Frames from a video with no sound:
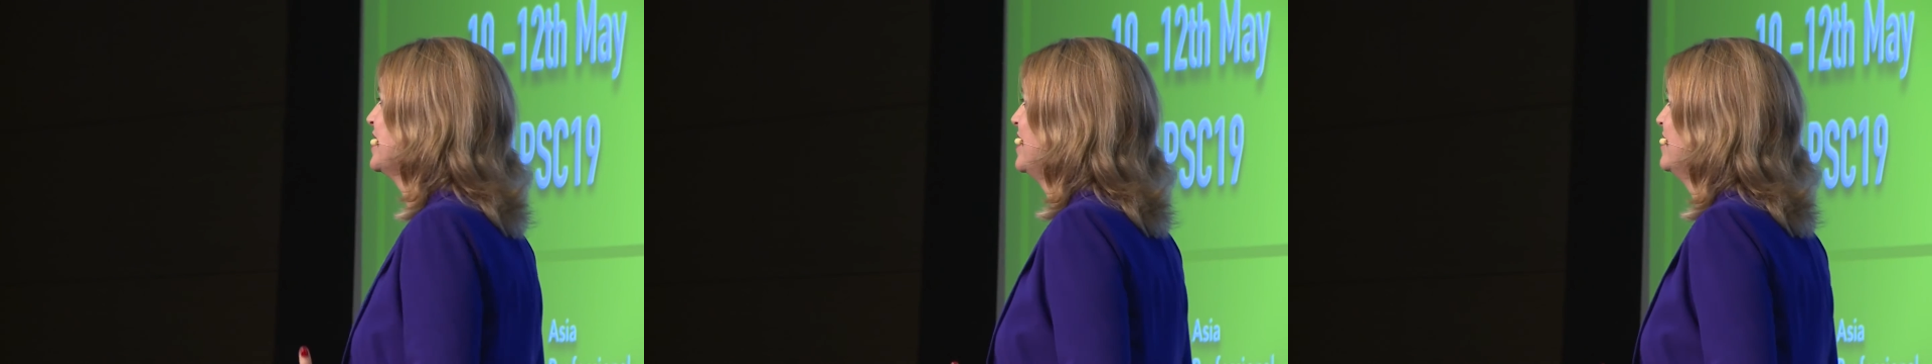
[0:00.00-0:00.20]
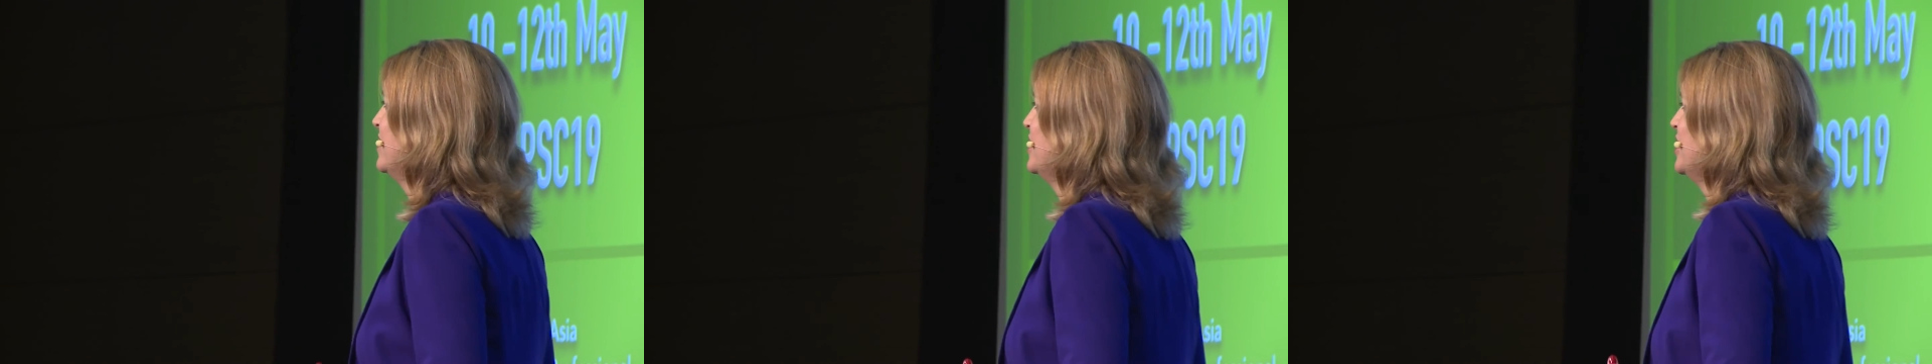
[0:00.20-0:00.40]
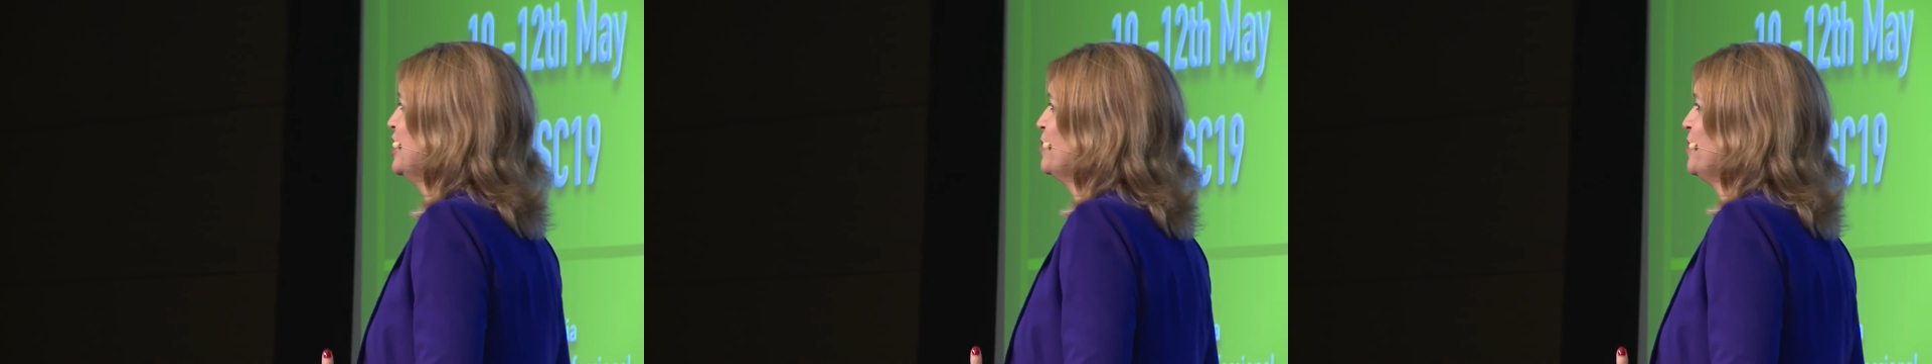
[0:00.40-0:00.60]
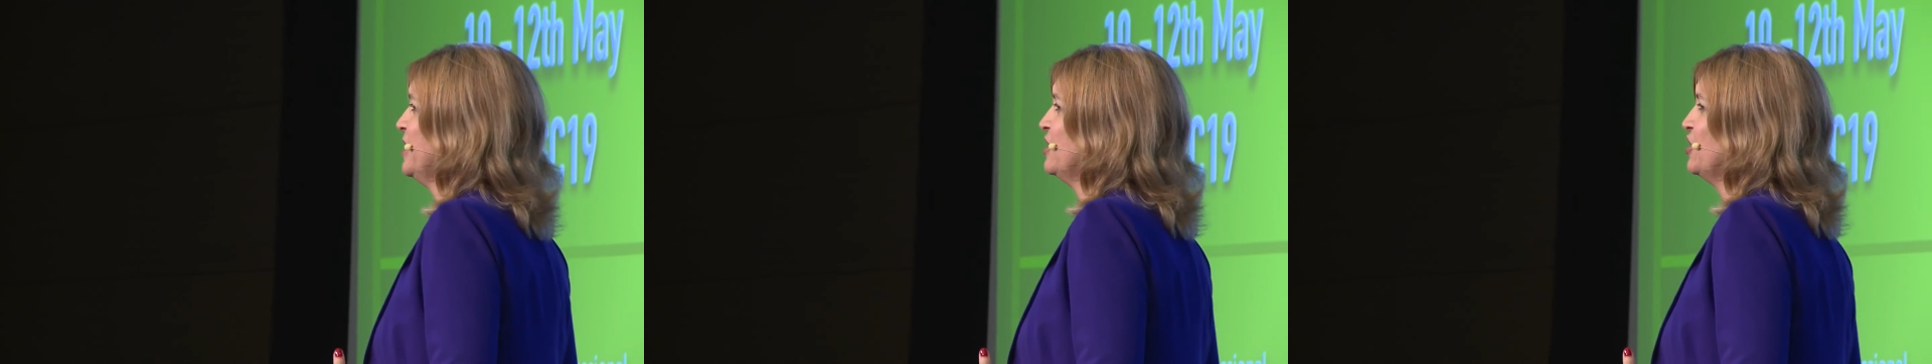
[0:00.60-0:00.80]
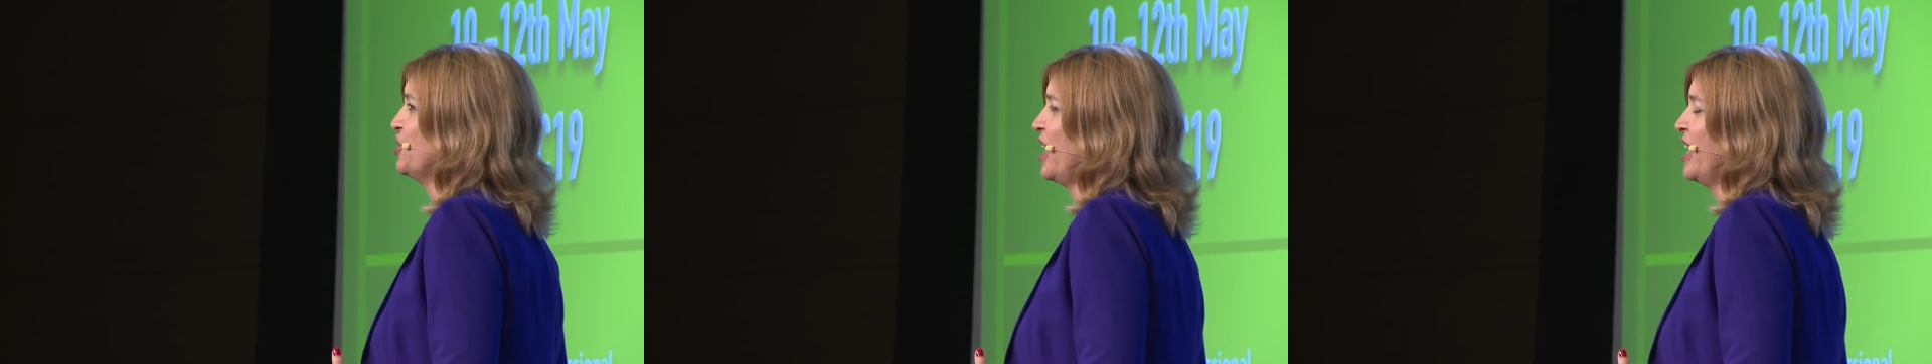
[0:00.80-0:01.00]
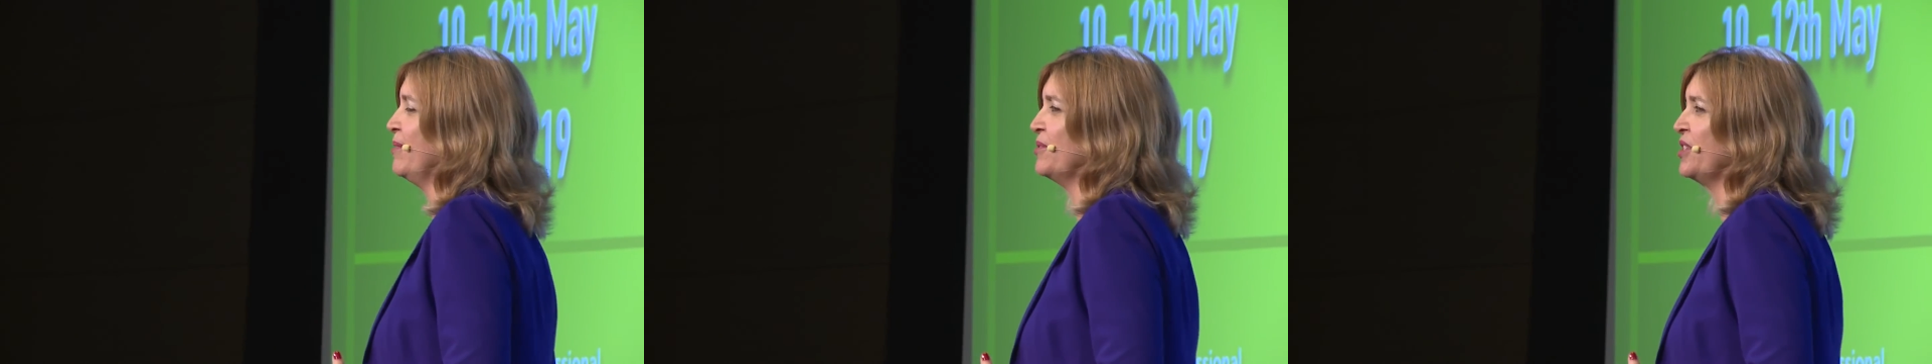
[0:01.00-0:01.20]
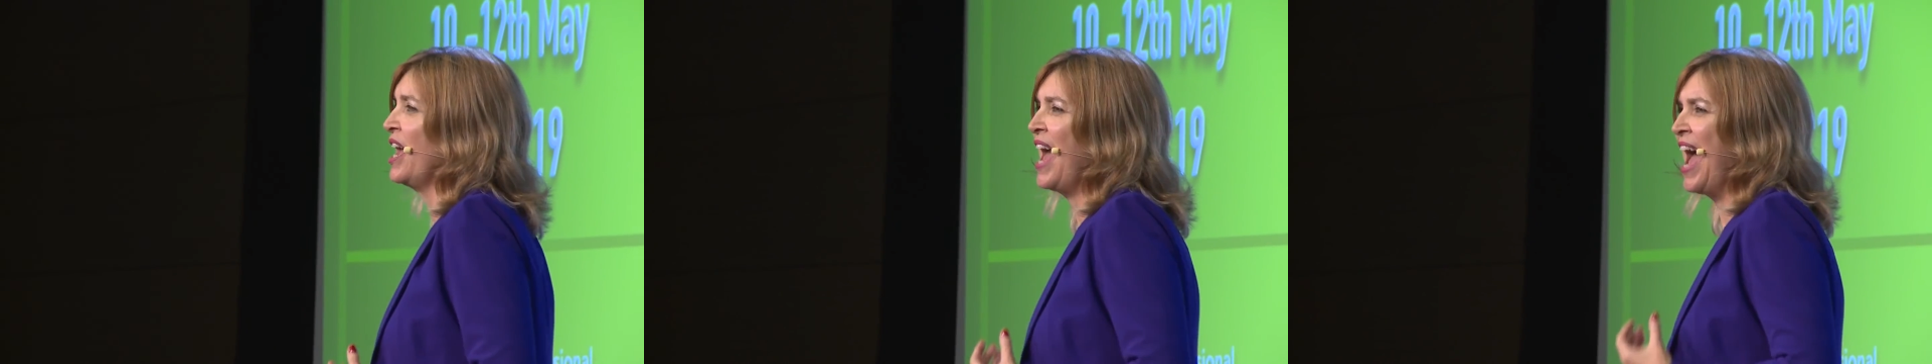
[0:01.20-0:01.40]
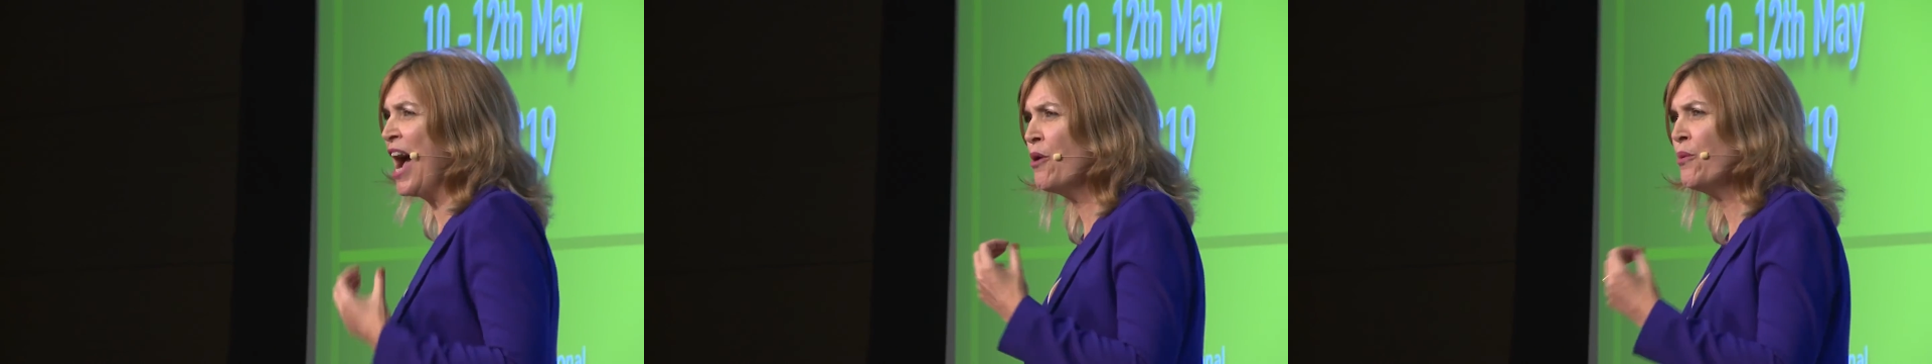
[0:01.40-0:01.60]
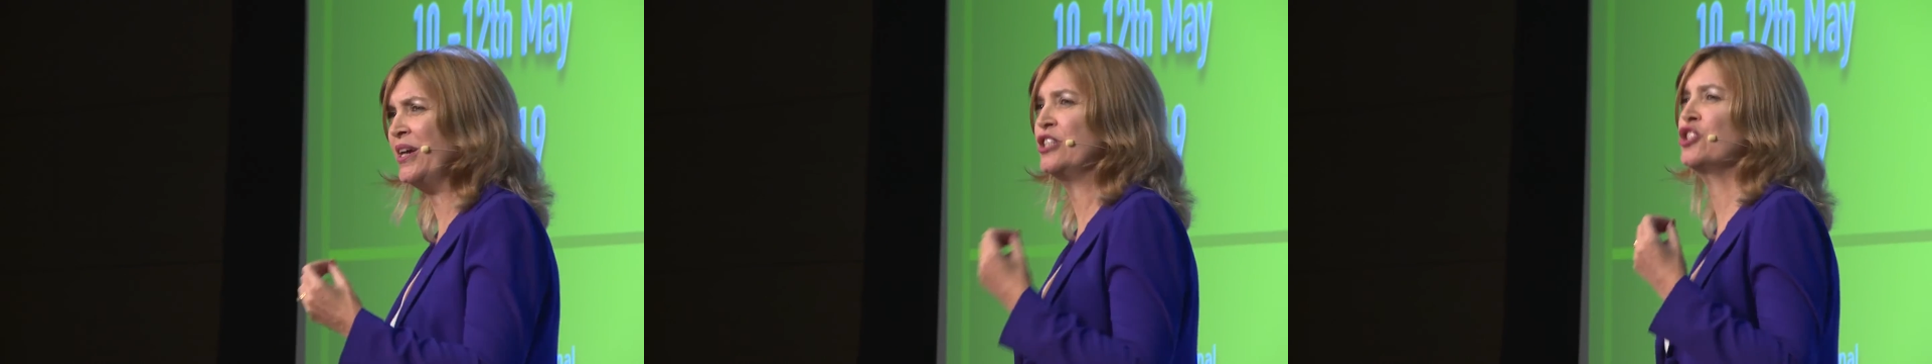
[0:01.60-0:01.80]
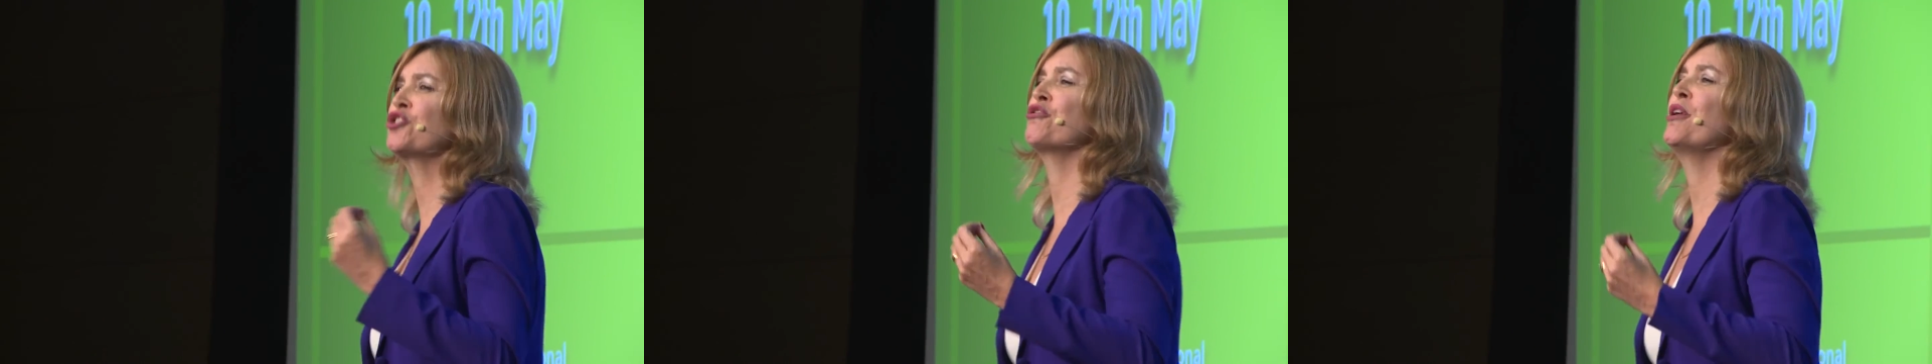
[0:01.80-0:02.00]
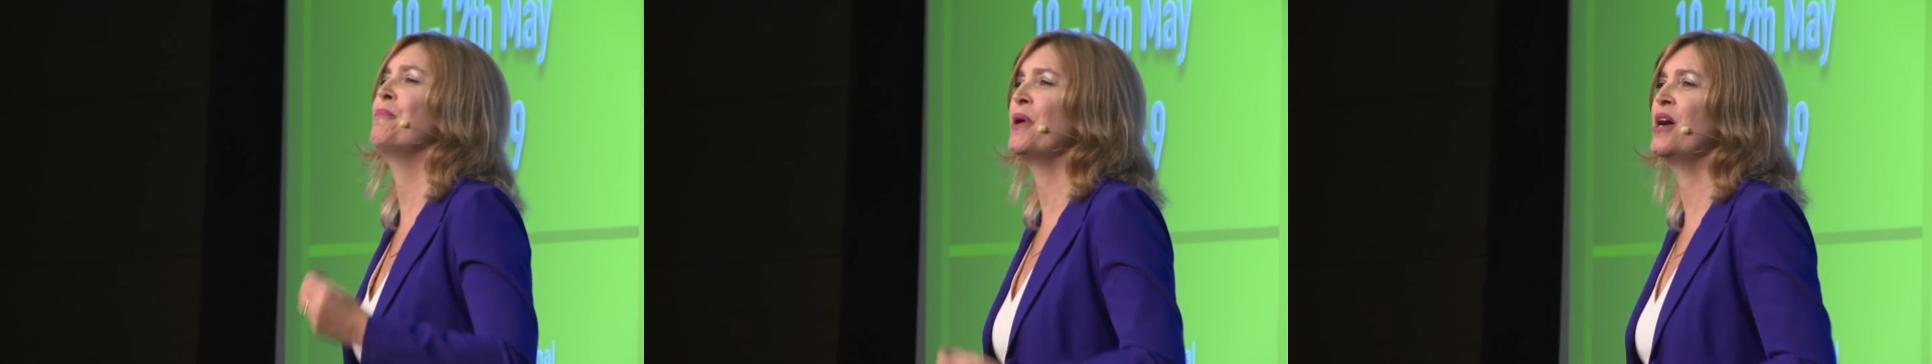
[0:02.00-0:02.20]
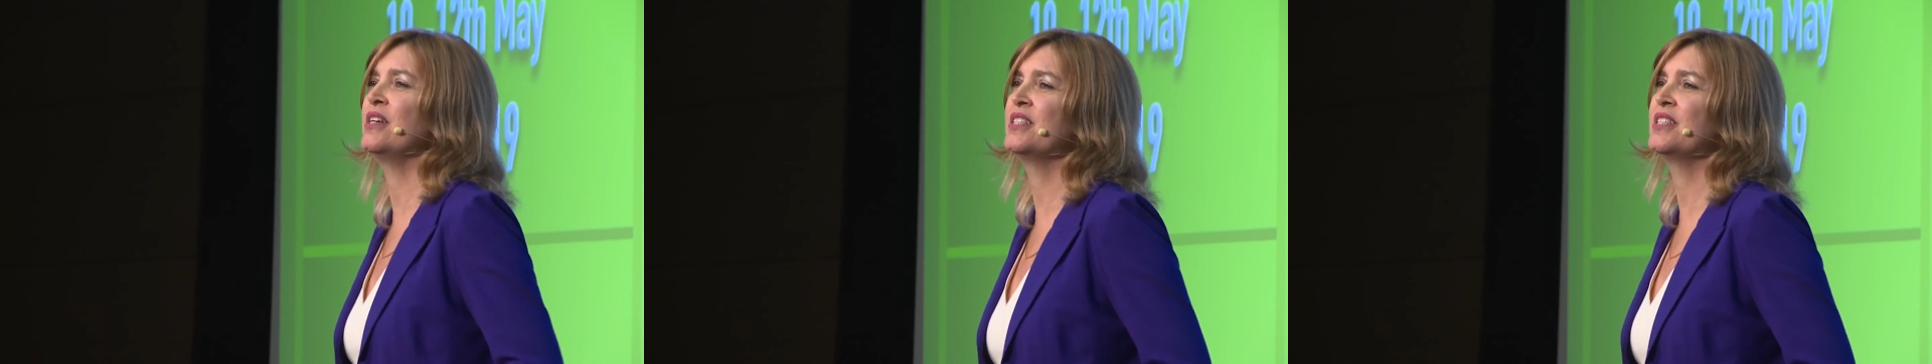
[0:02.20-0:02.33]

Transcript: identity has been shaped, how we trip